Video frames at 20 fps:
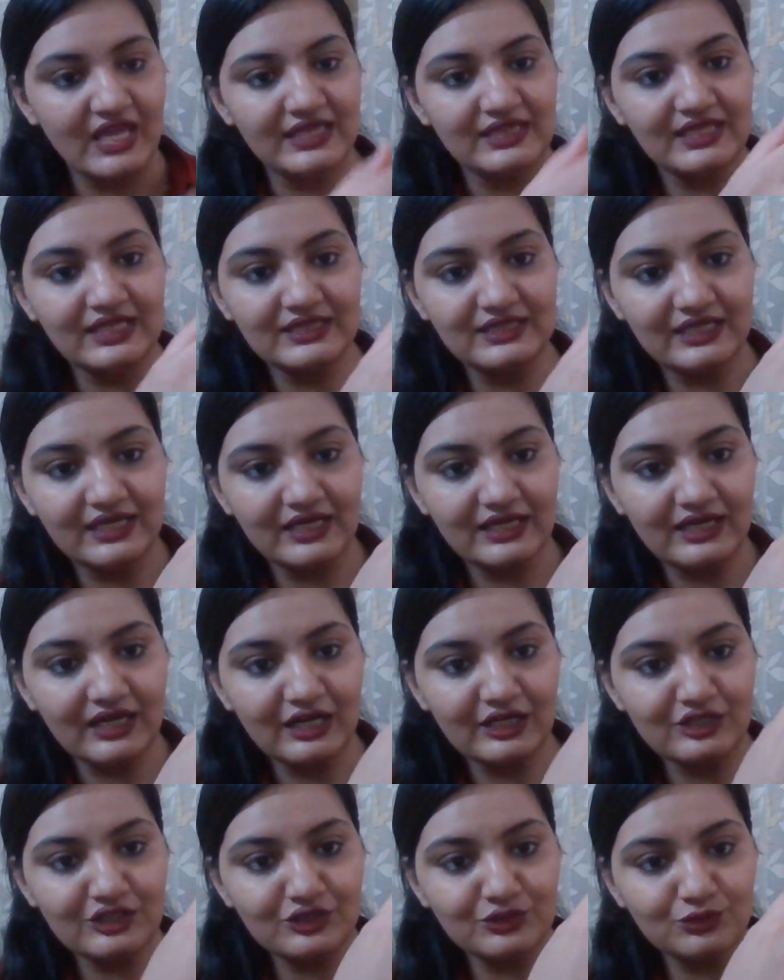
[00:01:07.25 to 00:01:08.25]
Then there
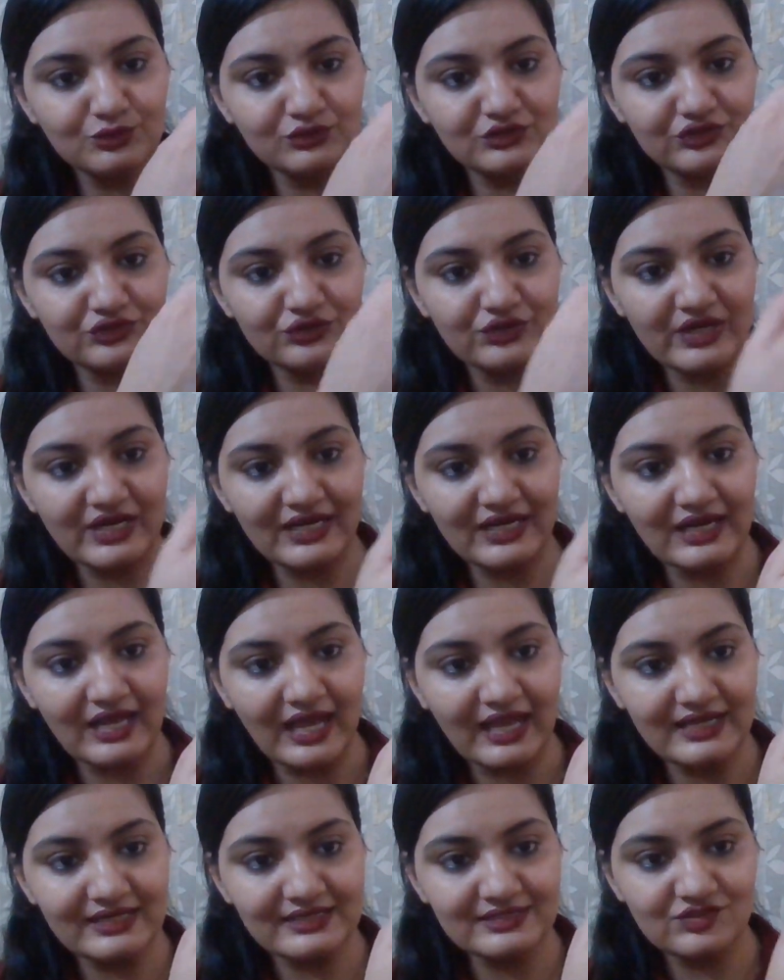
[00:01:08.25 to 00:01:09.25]
are two
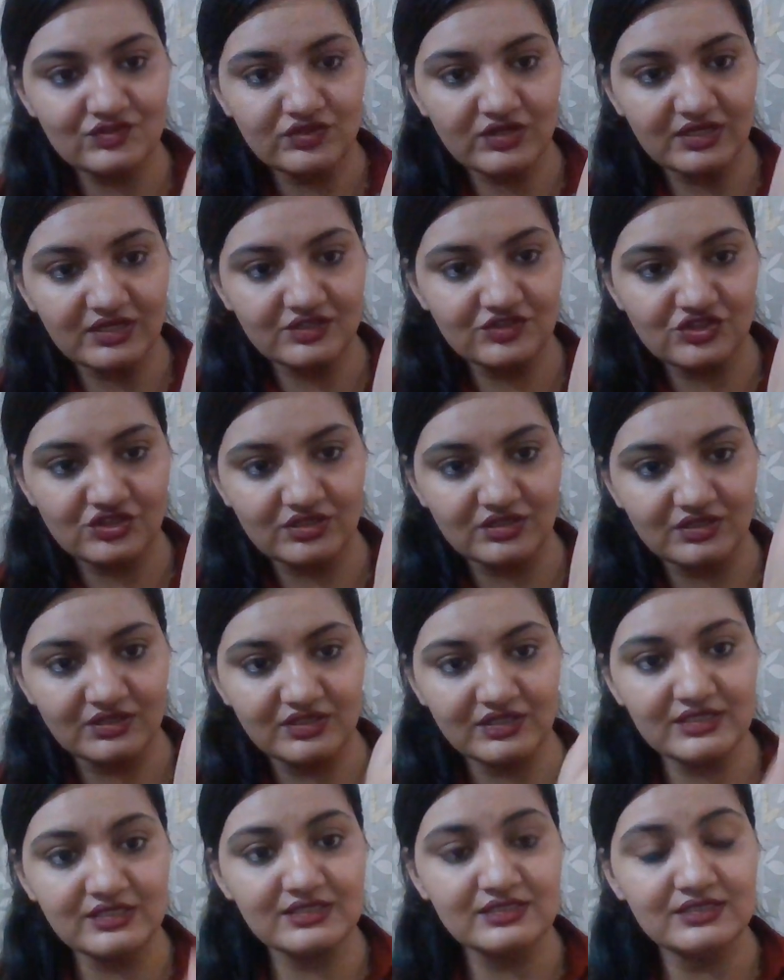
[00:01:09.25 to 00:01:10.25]
thread-like
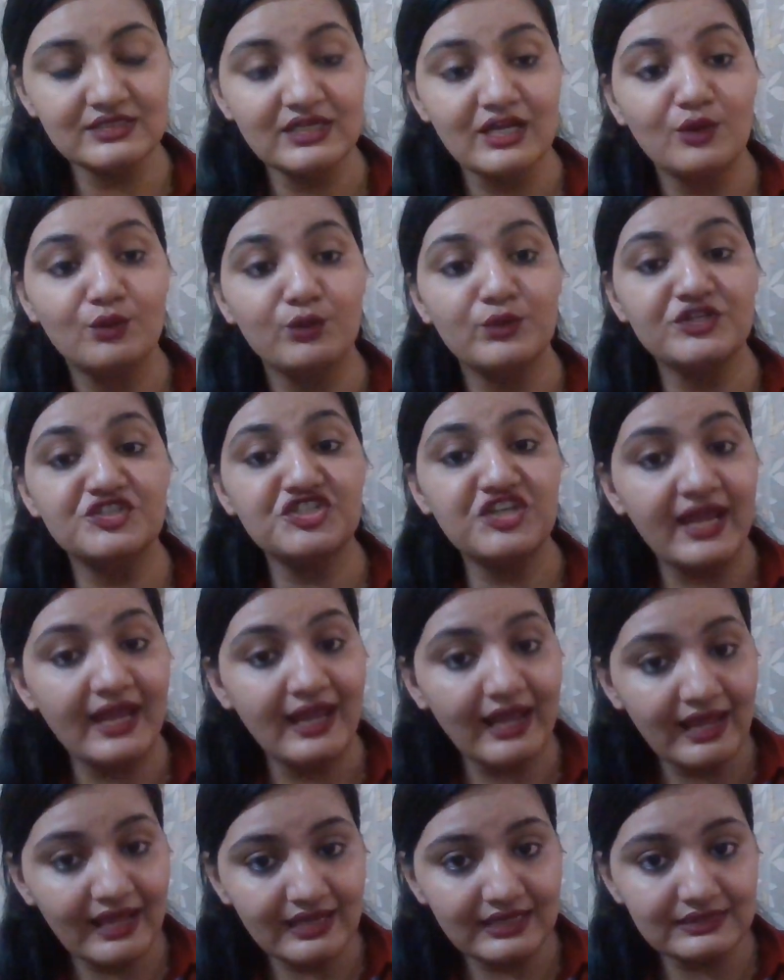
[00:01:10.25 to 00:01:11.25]
structures which
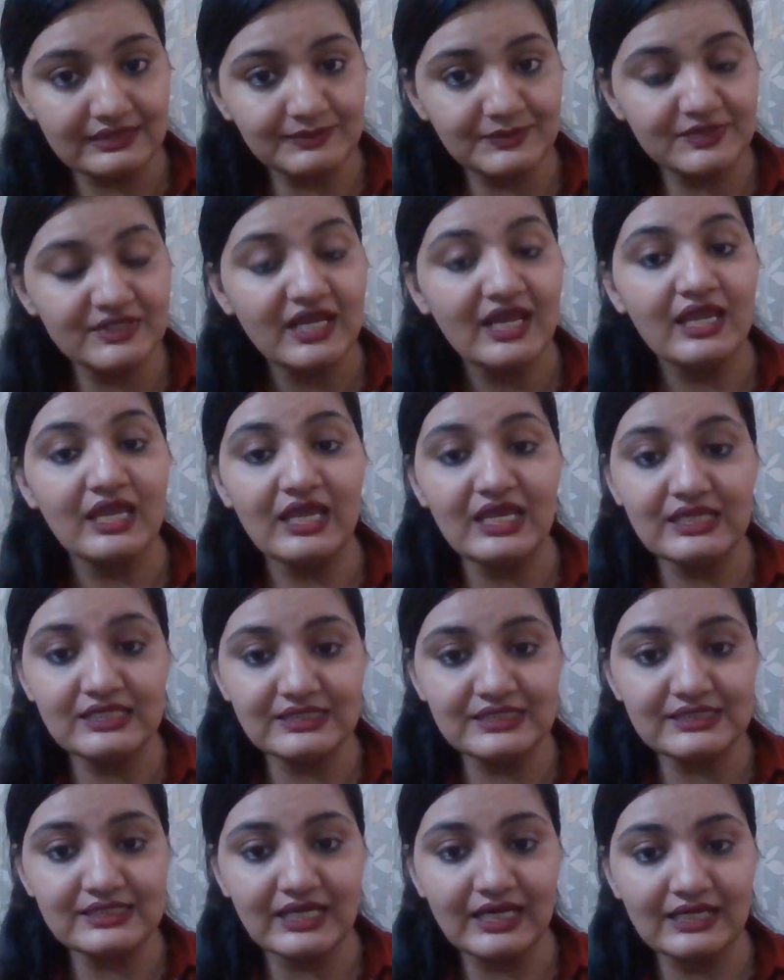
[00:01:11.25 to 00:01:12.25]
helps
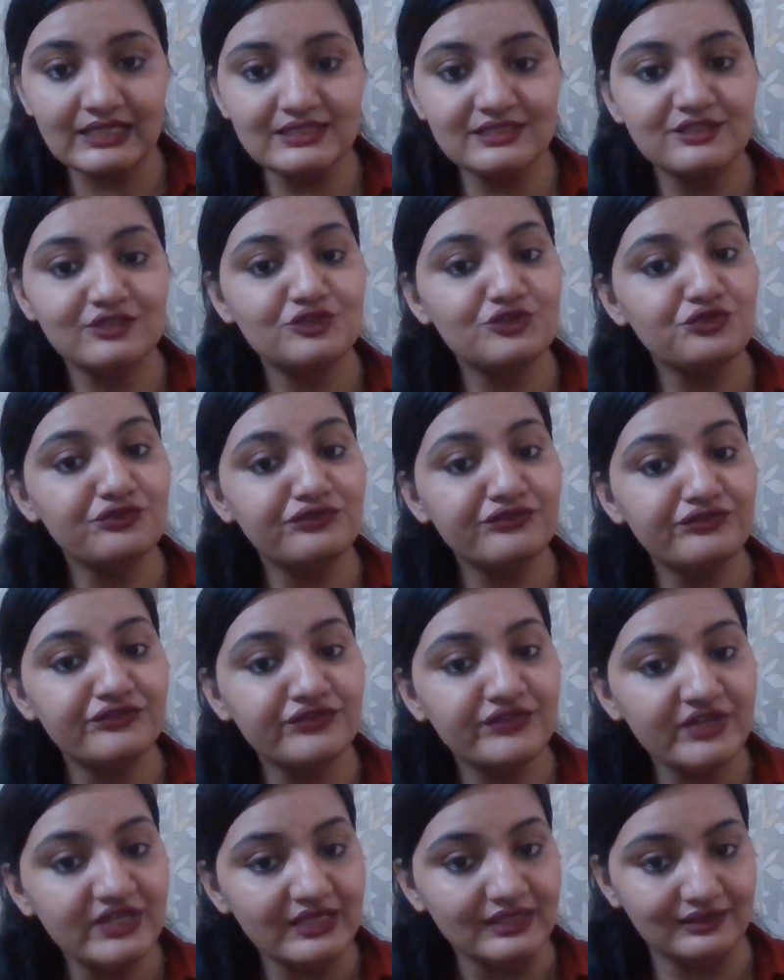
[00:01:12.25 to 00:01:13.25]
insects to
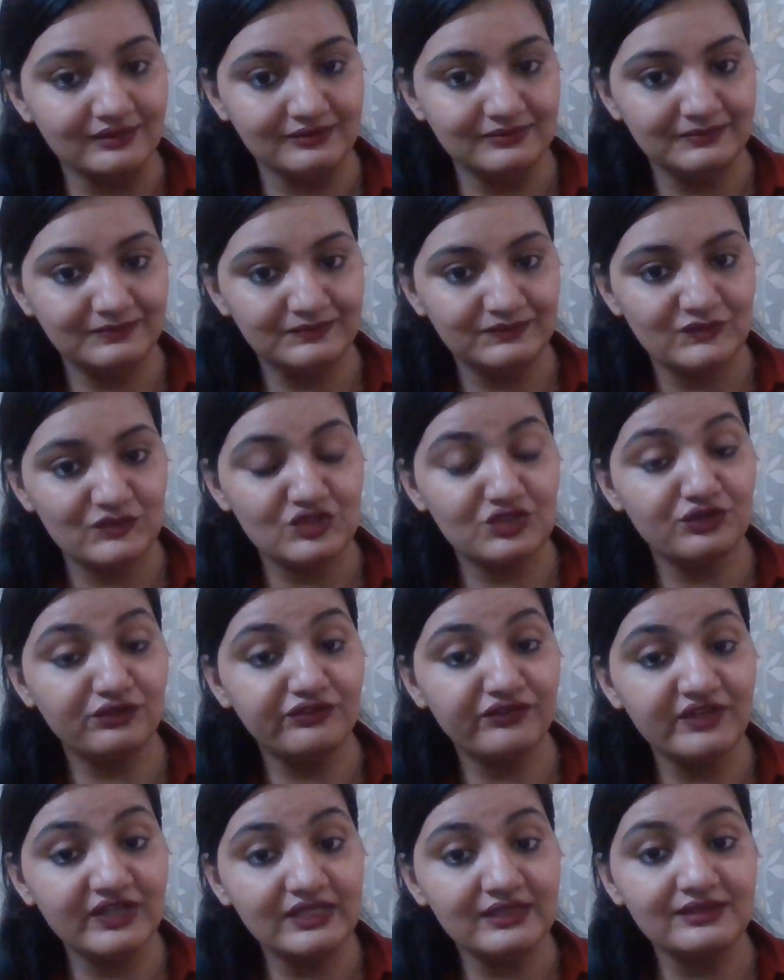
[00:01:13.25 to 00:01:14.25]
feel
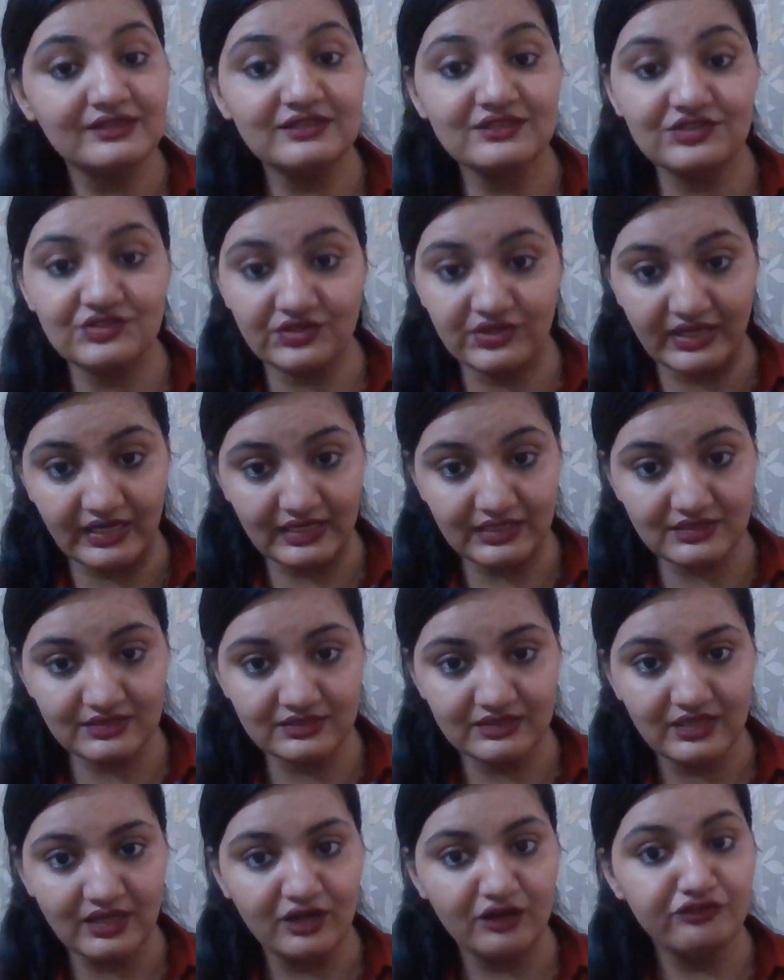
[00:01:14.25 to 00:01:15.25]
the threat,
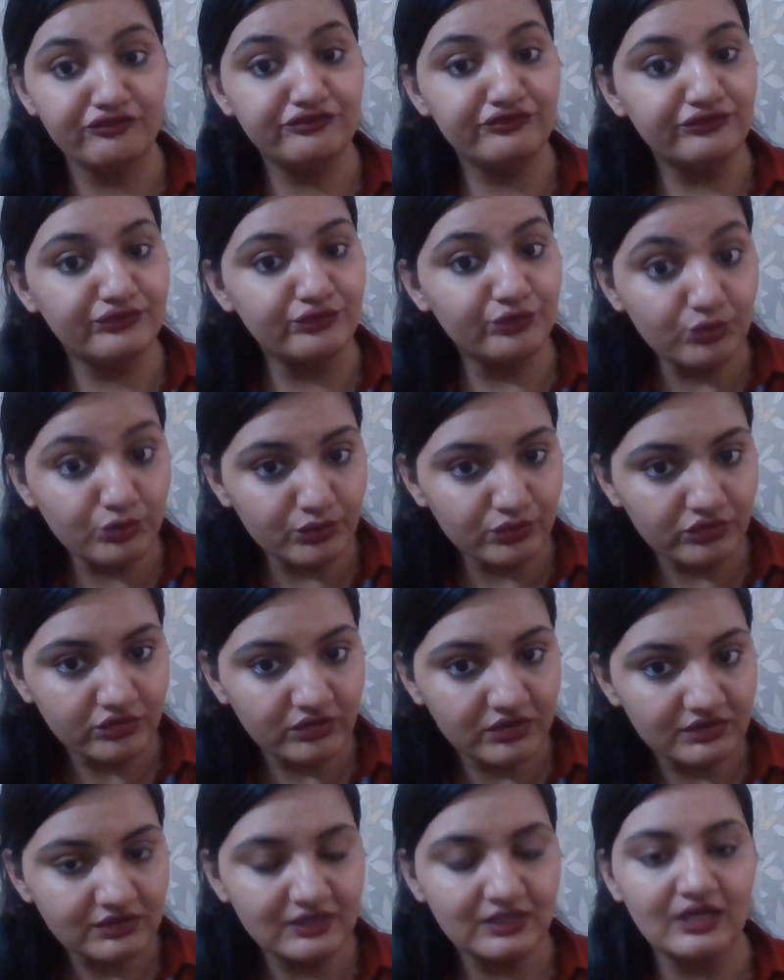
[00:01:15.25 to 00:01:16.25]

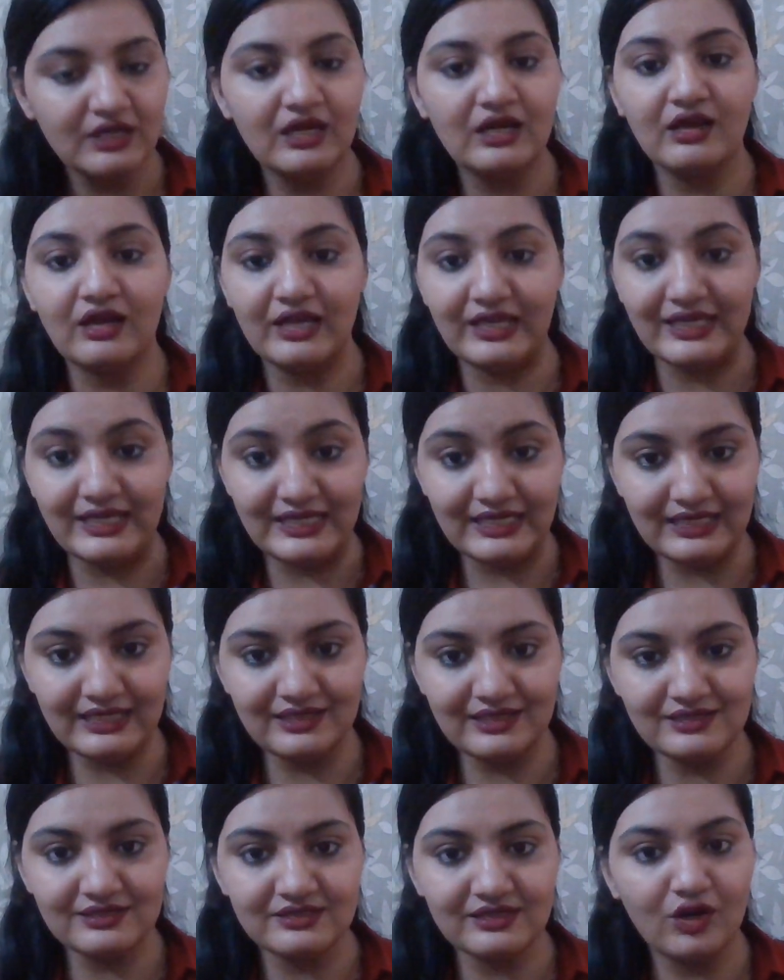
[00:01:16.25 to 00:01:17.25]
food,
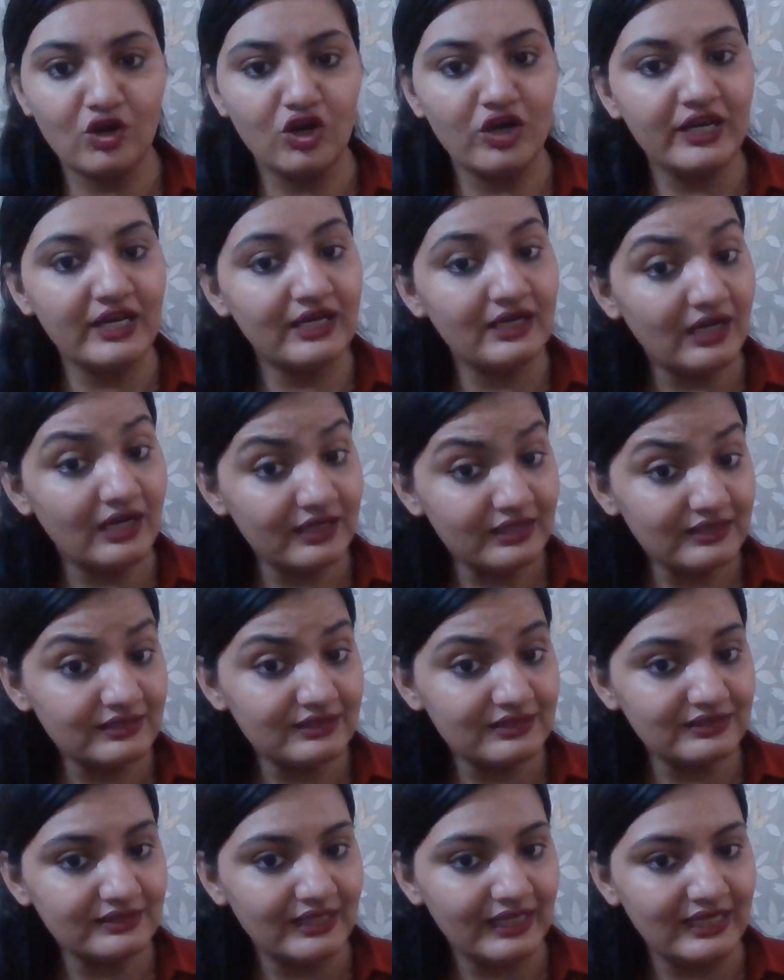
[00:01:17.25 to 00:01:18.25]
heat or
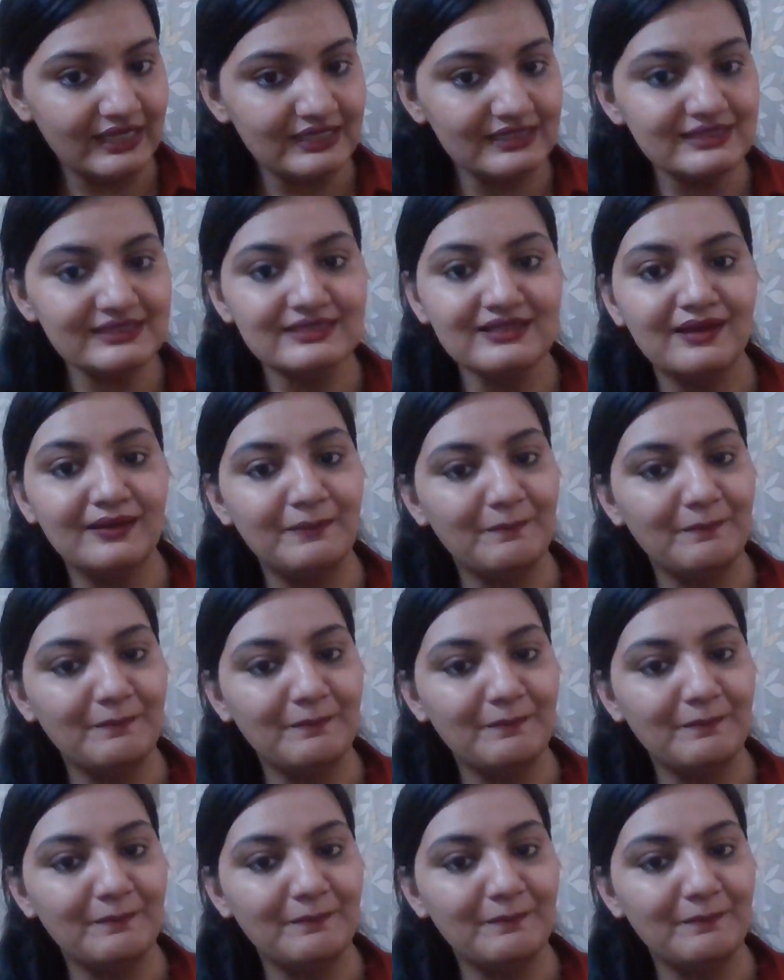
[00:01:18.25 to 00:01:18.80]
another things.